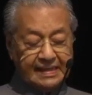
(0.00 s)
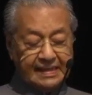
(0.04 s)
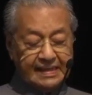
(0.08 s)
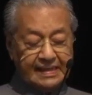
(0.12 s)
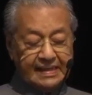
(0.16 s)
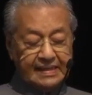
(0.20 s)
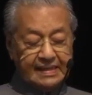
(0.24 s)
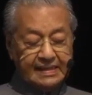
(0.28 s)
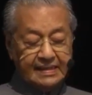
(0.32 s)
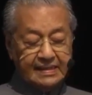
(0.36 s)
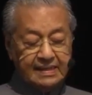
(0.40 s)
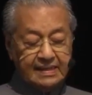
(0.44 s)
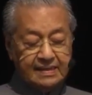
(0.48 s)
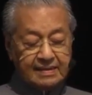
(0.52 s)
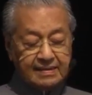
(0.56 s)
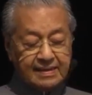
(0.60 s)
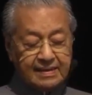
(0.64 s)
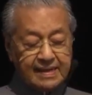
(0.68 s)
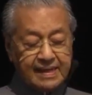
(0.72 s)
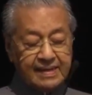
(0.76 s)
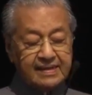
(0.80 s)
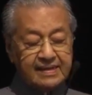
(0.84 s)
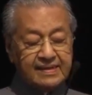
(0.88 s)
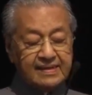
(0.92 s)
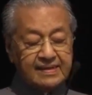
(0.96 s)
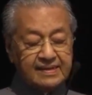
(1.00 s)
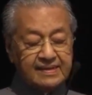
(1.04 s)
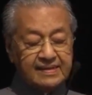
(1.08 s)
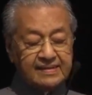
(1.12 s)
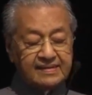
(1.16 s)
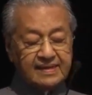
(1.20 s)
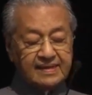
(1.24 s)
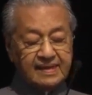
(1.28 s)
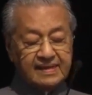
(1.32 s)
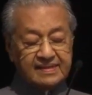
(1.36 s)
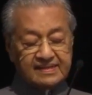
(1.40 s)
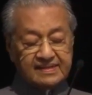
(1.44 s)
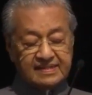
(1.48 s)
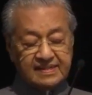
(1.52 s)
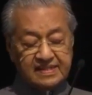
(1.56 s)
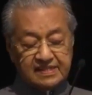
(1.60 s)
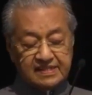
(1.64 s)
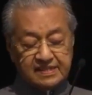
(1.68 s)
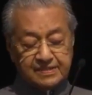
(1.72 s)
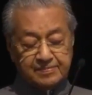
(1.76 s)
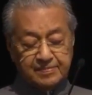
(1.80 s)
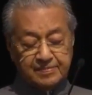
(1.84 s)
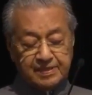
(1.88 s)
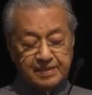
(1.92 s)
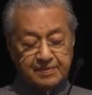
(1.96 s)
the Readiness
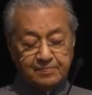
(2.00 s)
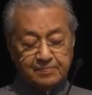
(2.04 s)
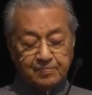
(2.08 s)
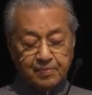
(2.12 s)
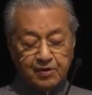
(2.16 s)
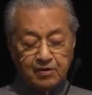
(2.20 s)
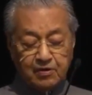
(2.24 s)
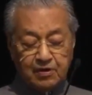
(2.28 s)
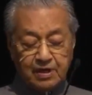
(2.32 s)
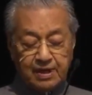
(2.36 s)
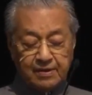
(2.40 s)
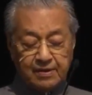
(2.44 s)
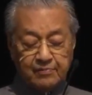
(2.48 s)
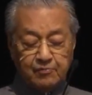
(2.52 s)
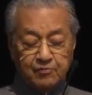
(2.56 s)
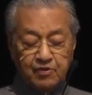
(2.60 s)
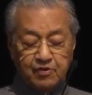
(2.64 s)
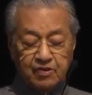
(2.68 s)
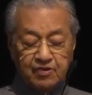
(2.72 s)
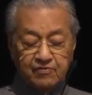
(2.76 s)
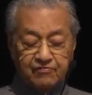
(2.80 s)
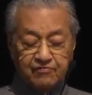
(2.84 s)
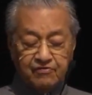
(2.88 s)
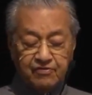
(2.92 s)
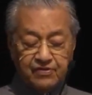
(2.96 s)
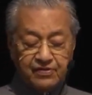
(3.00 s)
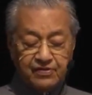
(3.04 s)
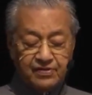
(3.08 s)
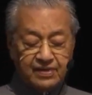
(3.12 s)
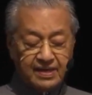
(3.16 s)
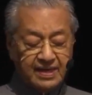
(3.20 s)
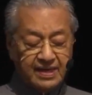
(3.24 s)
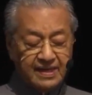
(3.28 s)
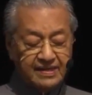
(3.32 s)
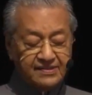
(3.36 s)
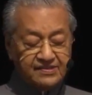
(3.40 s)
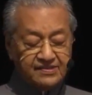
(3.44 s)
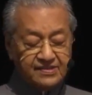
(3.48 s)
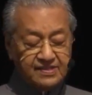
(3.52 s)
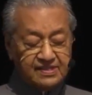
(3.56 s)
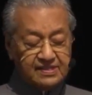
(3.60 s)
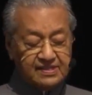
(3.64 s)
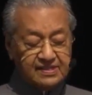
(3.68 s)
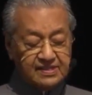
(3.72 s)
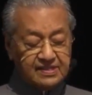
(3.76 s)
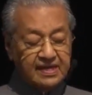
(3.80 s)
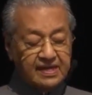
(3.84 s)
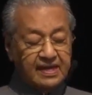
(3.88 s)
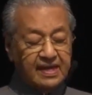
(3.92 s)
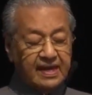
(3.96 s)
Assessment Program will further
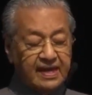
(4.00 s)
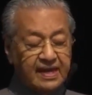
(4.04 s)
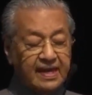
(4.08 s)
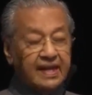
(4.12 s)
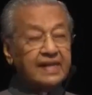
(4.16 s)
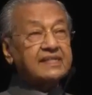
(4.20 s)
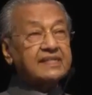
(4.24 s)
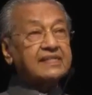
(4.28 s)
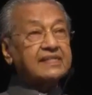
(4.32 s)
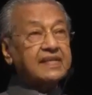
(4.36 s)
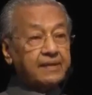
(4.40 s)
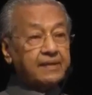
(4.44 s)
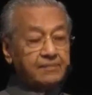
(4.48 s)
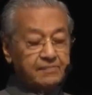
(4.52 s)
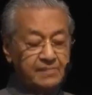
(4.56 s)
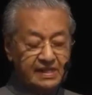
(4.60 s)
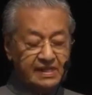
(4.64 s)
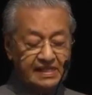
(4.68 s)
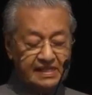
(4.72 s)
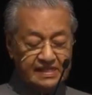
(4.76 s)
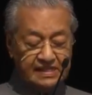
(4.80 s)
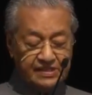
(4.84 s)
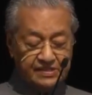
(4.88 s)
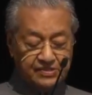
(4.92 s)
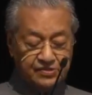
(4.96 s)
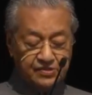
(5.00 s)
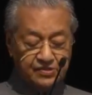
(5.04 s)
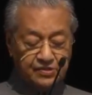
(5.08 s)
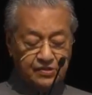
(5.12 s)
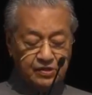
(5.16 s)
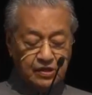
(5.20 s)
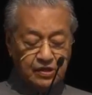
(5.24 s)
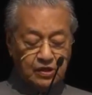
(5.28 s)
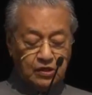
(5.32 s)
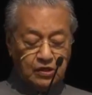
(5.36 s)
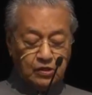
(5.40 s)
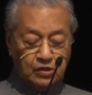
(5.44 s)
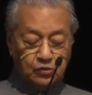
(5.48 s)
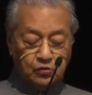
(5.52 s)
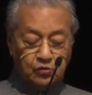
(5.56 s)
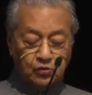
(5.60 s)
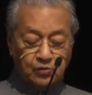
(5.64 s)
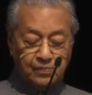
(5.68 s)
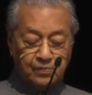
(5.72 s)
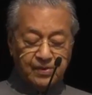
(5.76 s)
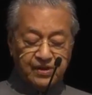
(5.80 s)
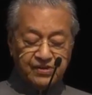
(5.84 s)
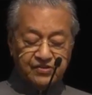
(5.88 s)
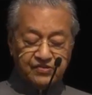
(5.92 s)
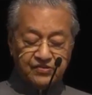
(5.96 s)
assist SMEs to
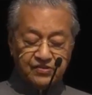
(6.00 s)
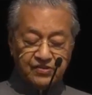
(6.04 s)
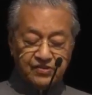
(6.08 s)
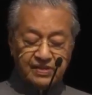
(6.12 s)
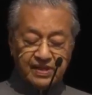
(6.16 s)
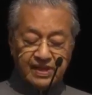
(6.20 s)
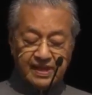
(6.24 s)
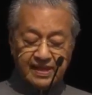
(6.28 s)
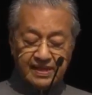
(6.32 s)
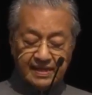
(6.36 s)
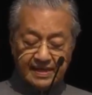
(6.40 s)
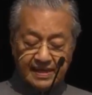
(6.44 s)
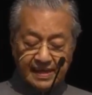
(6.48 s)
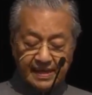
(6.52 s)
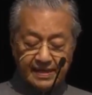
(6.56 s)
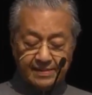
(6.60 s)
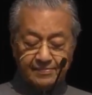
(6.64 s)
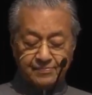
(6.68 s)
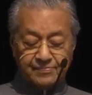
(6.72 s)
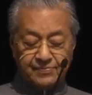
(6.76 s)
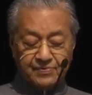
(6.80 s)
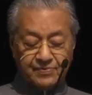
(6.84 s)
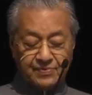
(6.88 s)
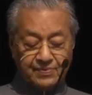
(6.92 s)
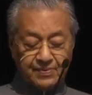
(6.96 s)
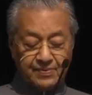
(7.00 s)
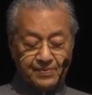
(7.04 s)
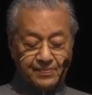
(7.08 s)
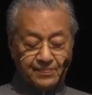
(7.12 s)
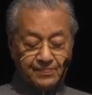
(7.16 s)
measure their gaps